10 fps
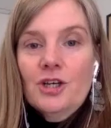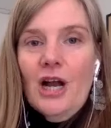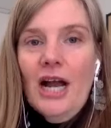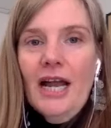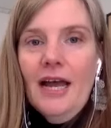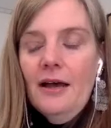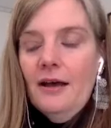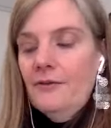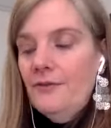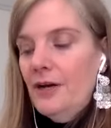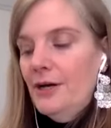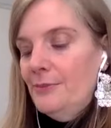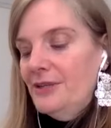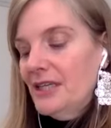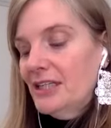I have
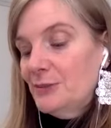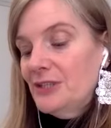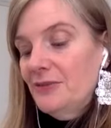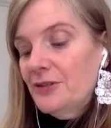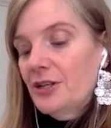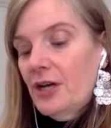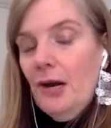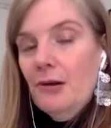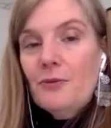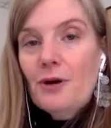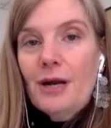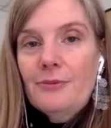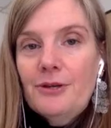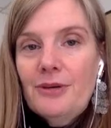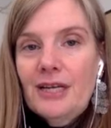a site specific to the Chiron work I'm
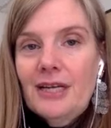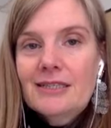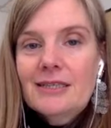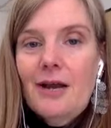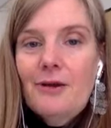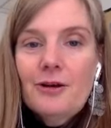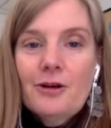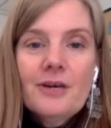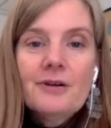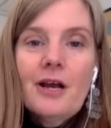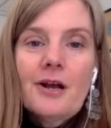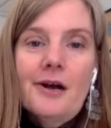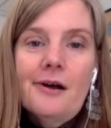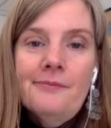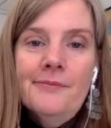doing. It's
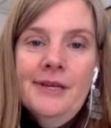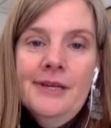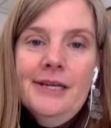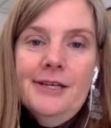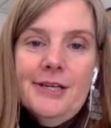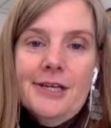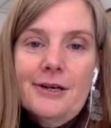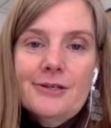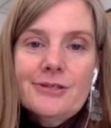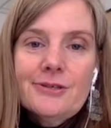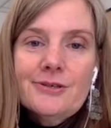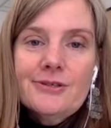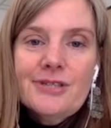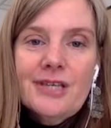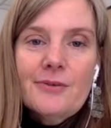chironcareer.com. And you can also
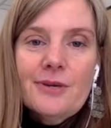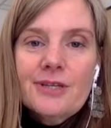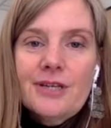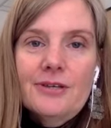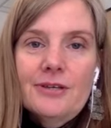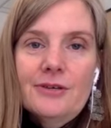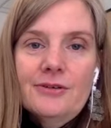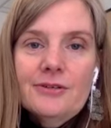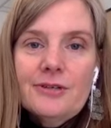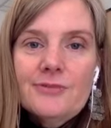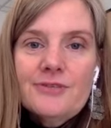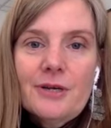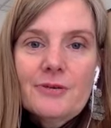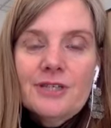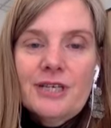see the work that I do in terms of
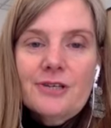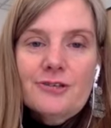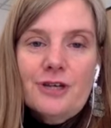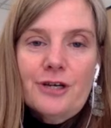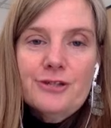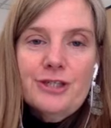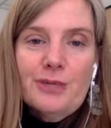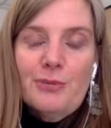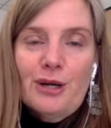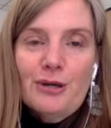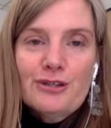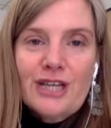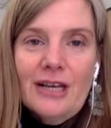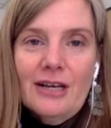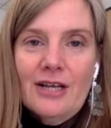coaching and astrology on a broader
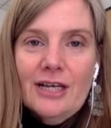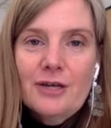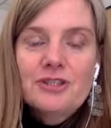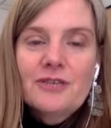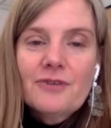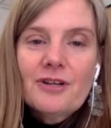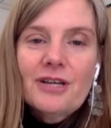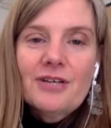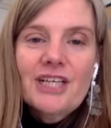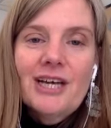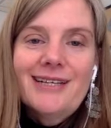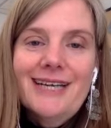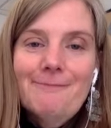scale at coachingforclarity.net.